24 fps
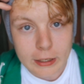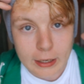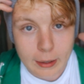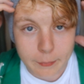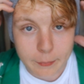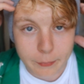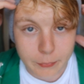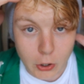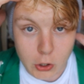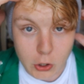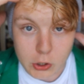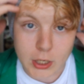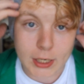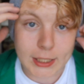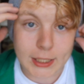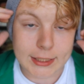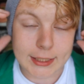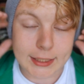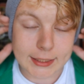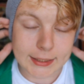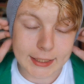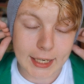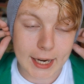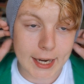I'm not going
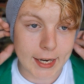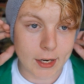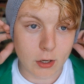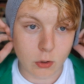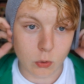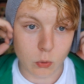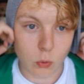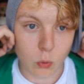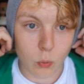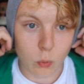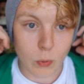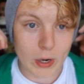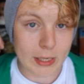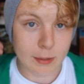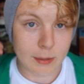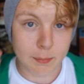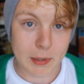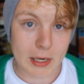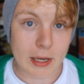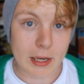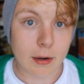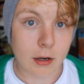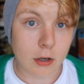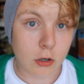to say it'll always
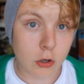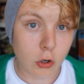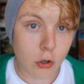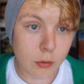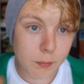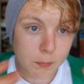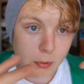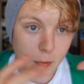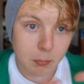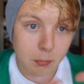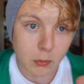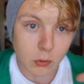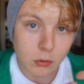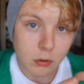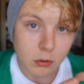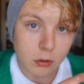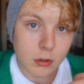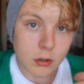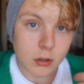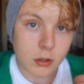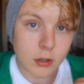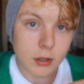be a good bubble.